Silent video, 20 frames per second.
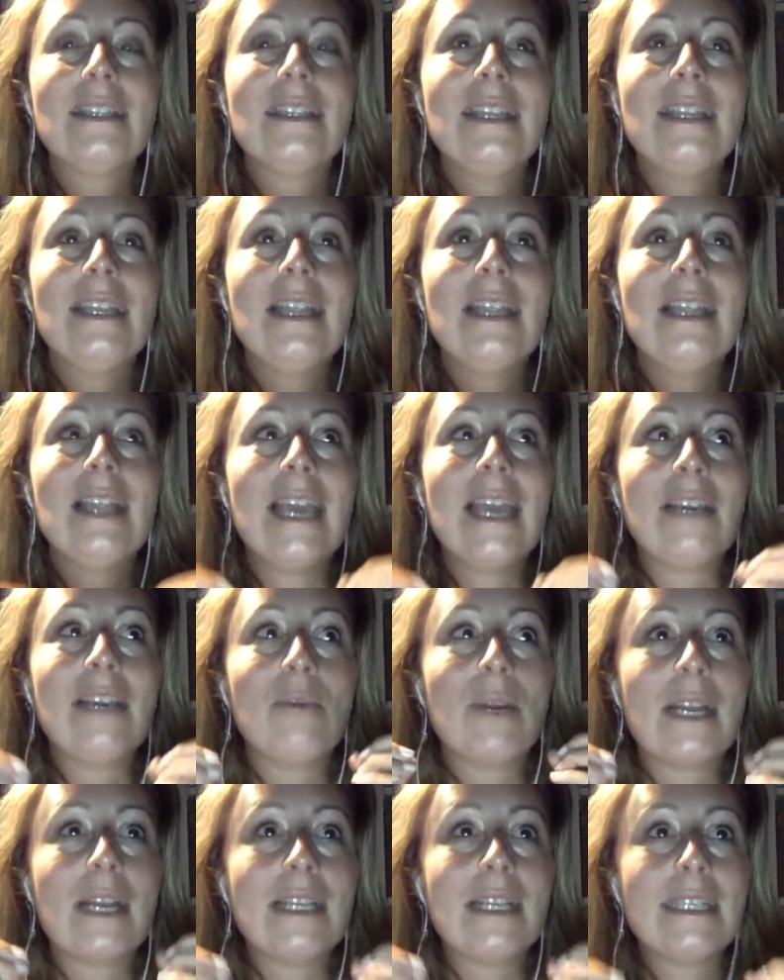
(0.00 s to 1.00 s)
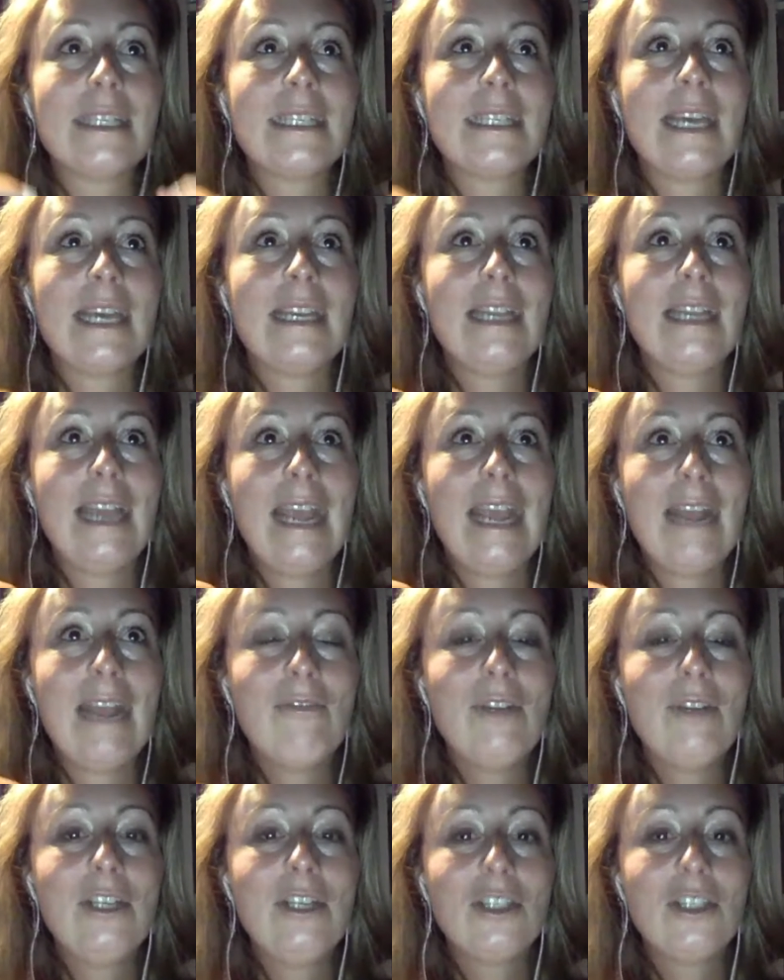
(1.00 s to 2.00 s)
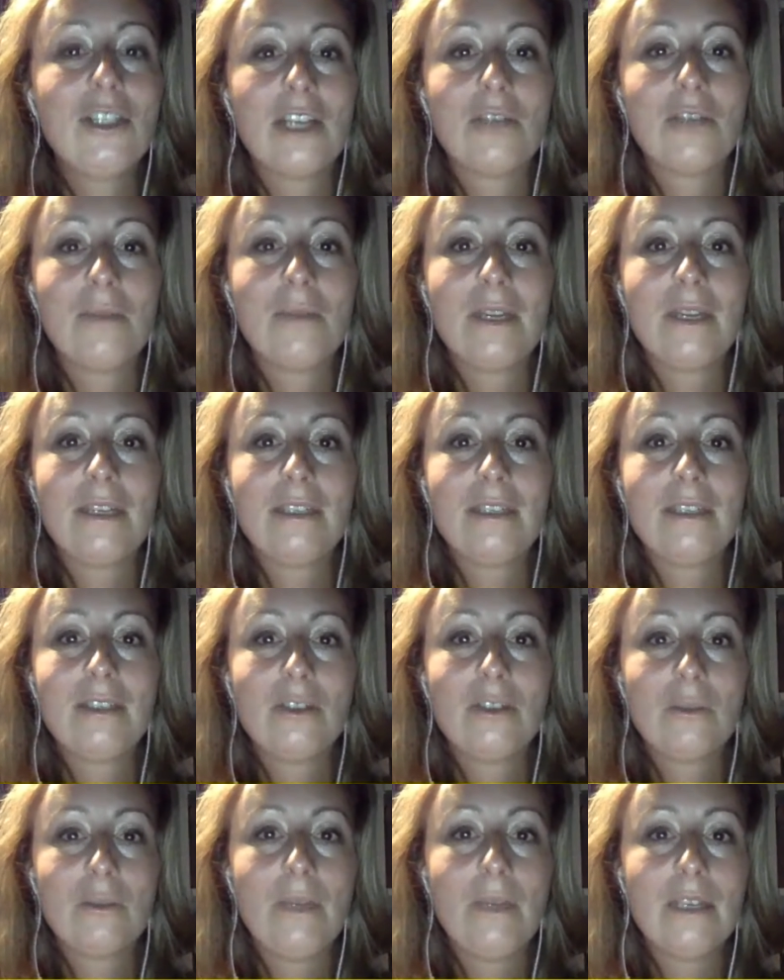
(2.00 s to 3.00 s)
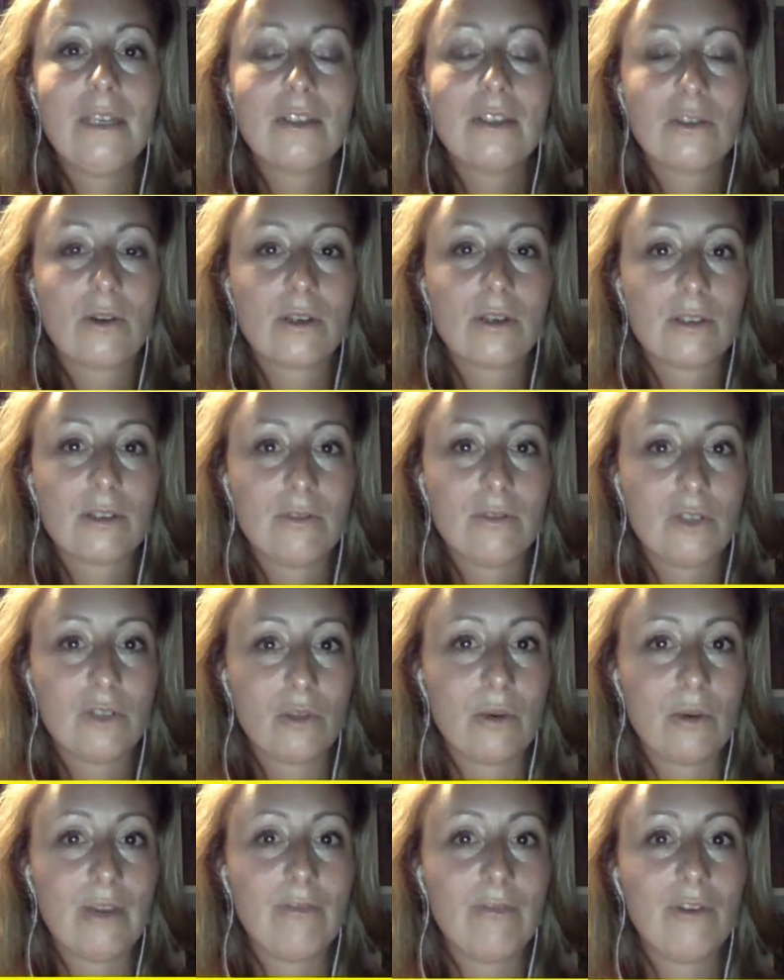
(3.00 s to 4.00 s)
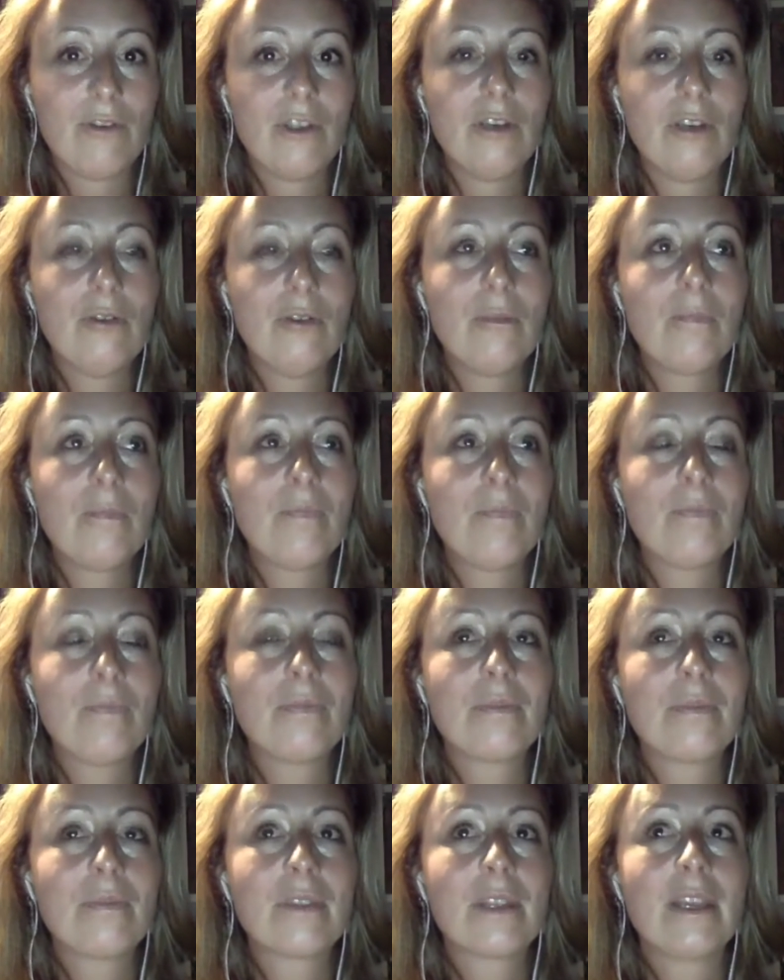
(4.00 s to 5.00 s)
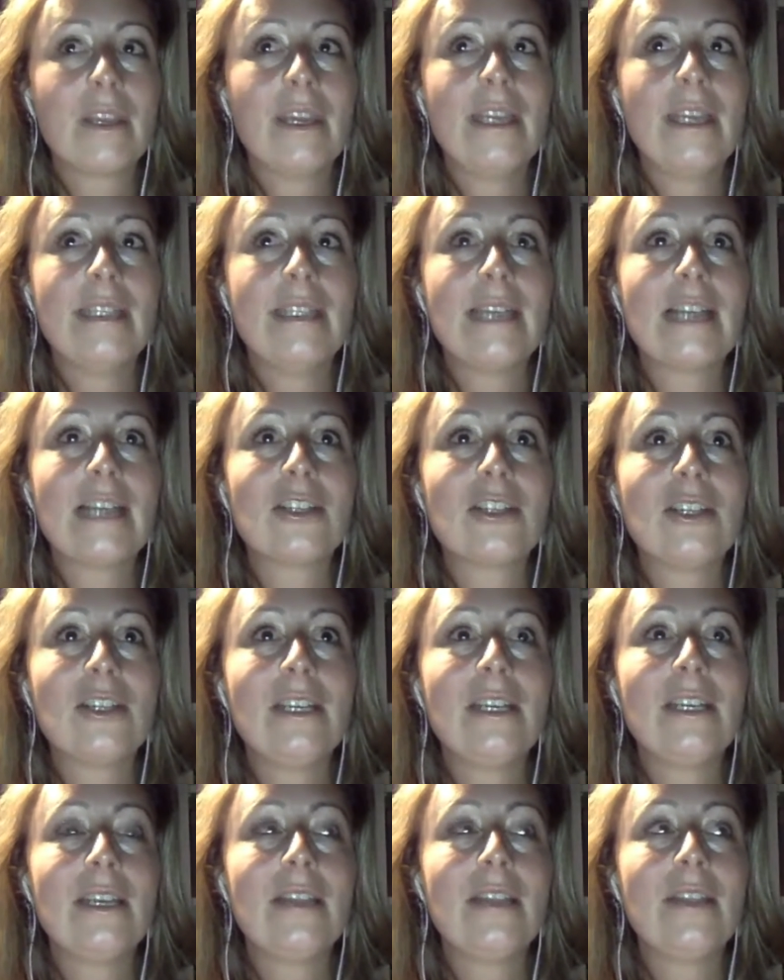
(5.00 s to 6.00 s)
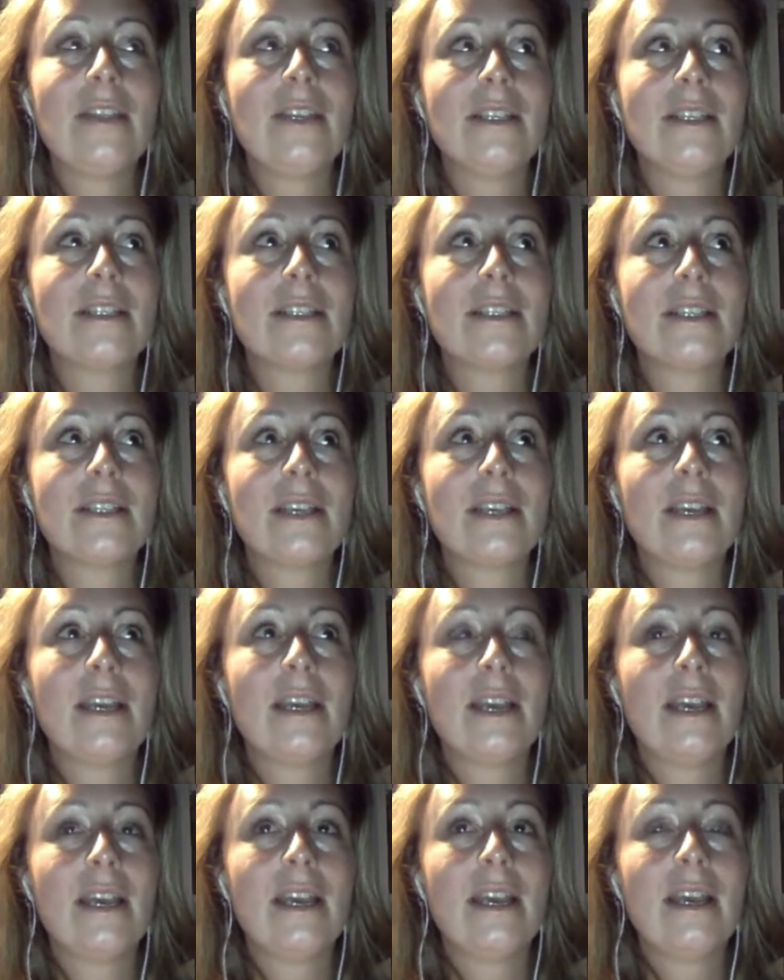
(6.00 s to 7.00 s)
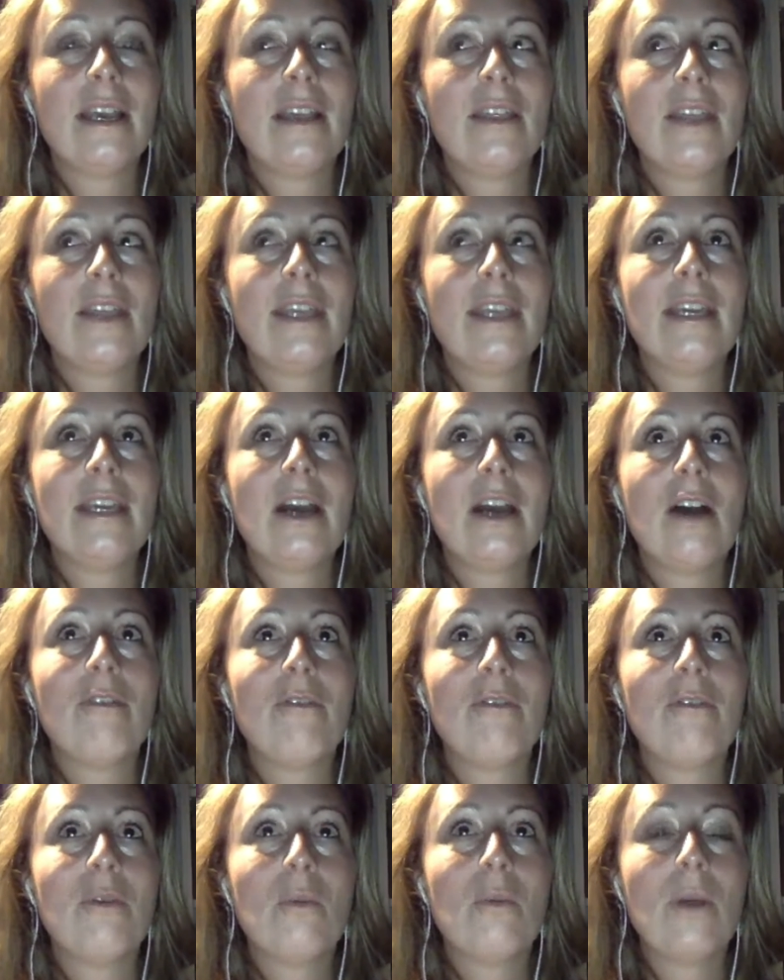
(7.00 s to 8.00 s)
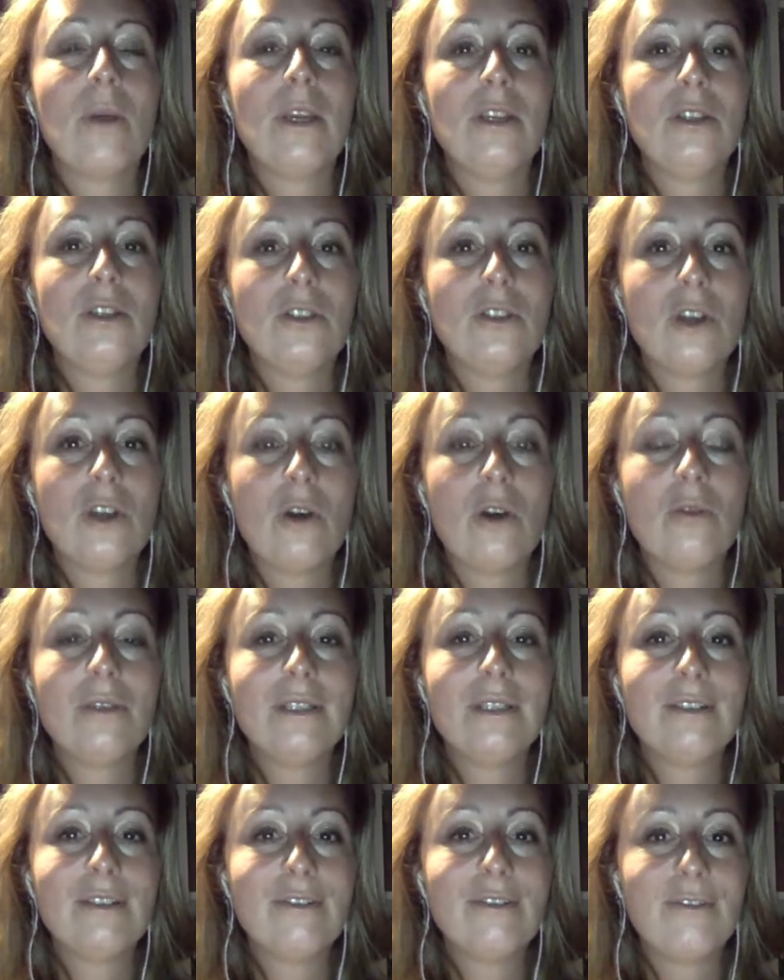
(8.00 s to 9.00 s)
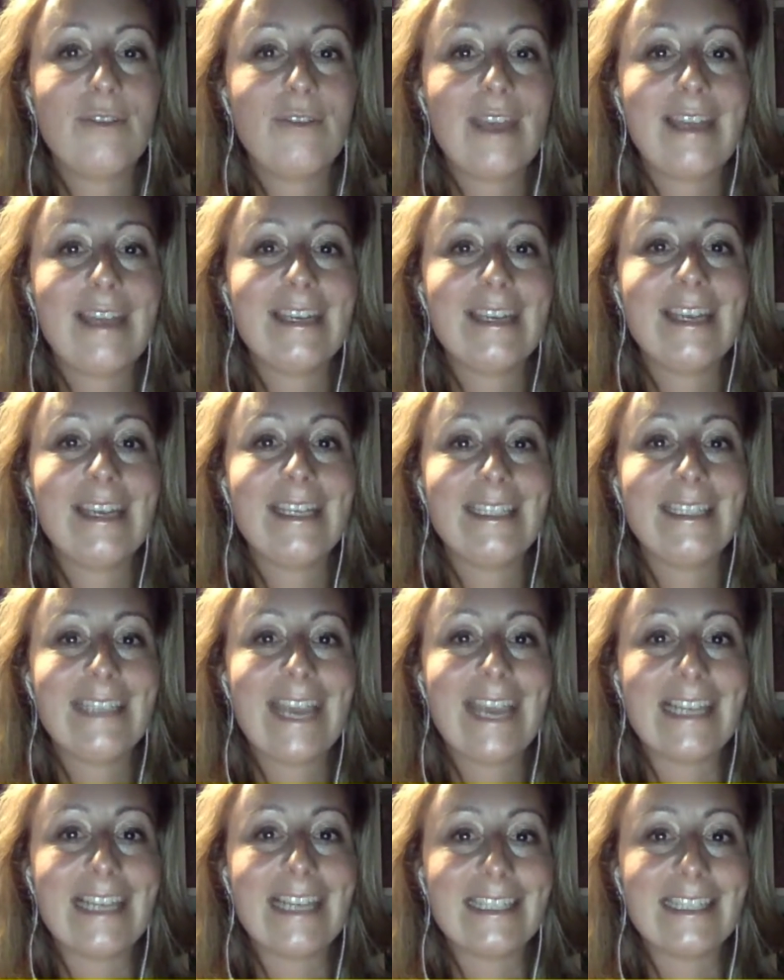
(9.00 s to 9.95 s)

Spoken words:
like when I said every judgment could be a source of joy for you, is actually this thing of where you don't defend against